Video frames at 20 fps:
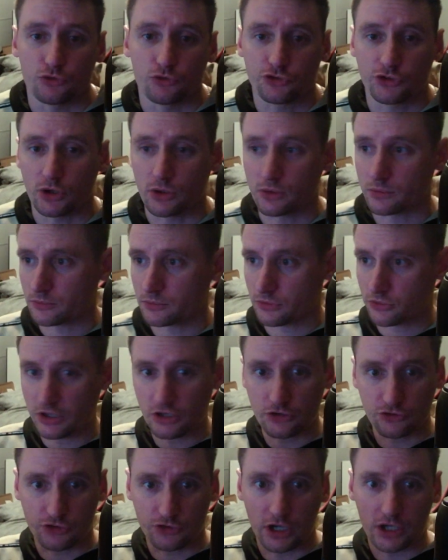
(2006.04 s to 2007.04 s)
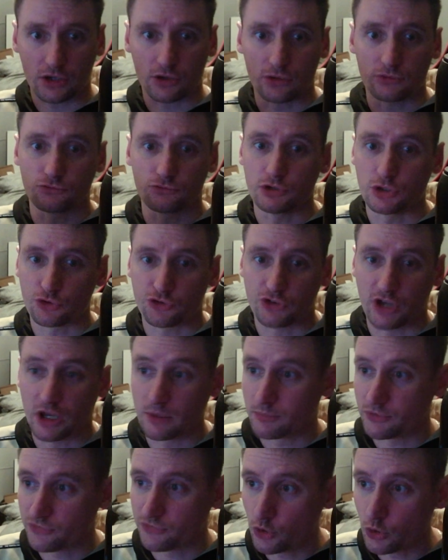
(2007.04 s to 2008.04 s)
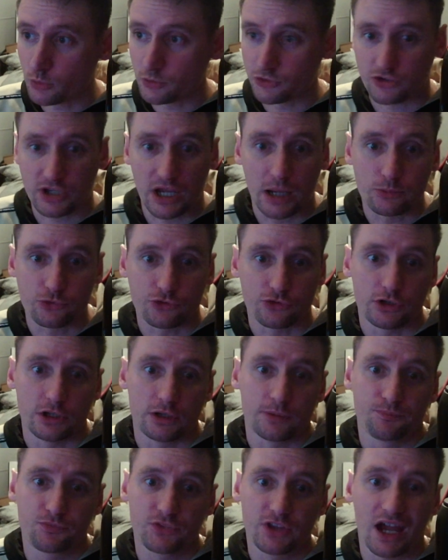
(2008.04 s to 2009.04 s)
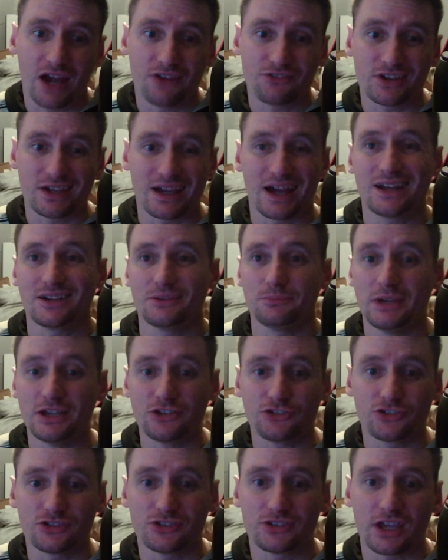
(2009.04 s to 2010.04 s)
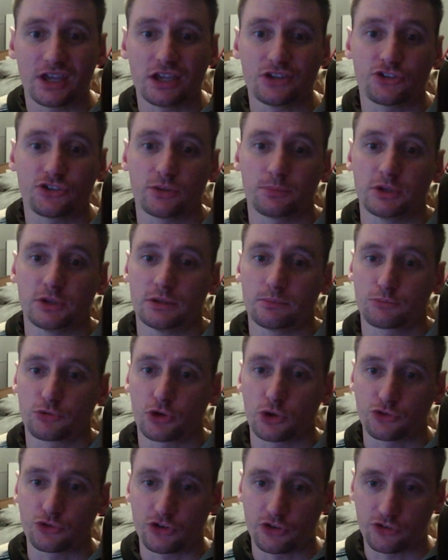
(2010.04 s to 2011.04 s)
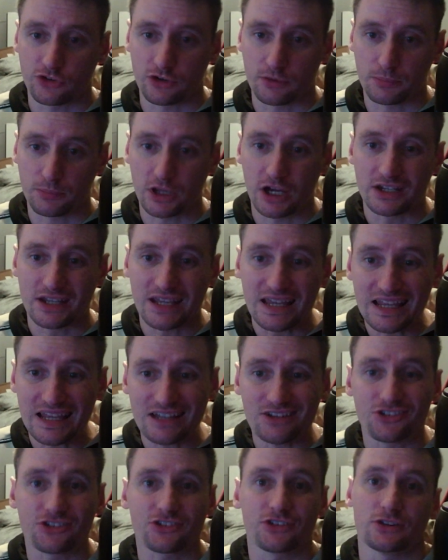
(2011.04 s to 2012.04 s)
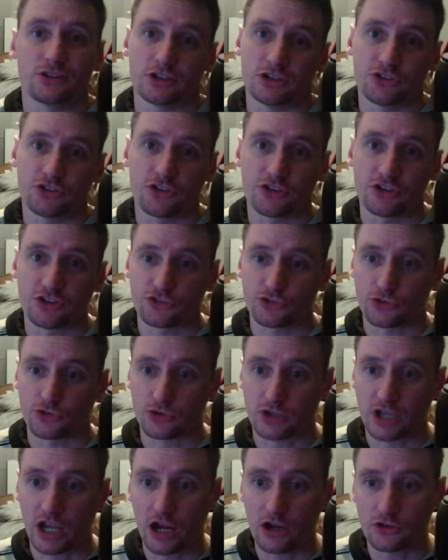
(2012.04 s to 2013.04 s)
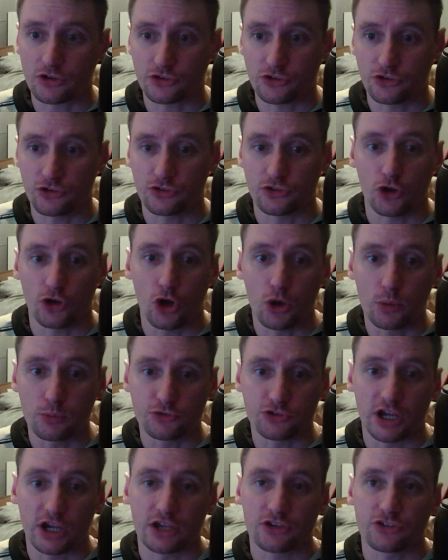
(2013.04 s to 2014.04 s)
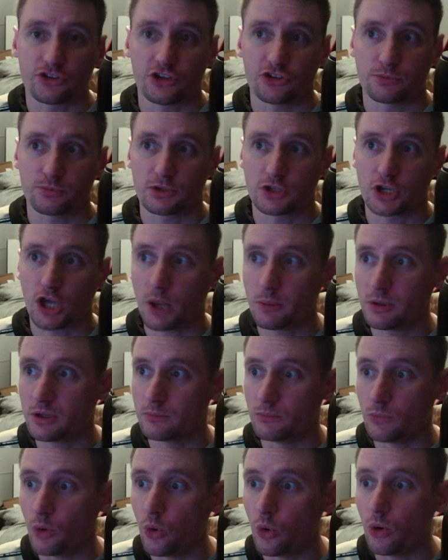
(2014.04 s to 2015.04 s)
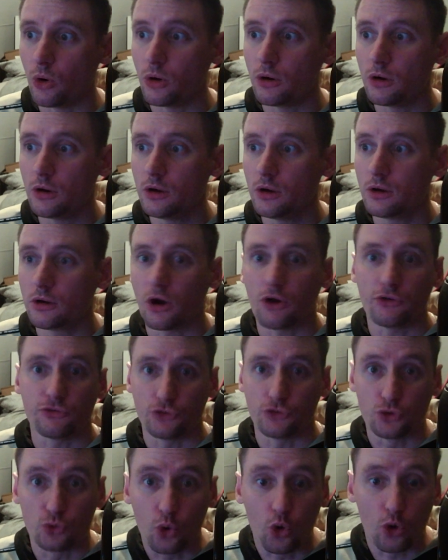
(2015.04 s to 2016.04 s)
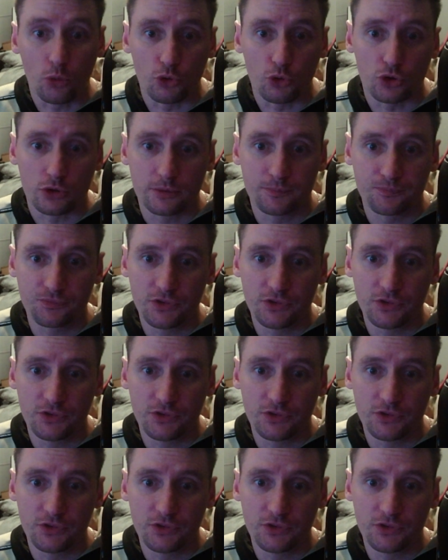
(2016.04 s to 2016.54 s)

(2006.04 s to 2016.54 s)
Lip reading: So things like real-time performance capturing, having animation data being processed and applied instantly to digital characters and objects is becoming more of the normal.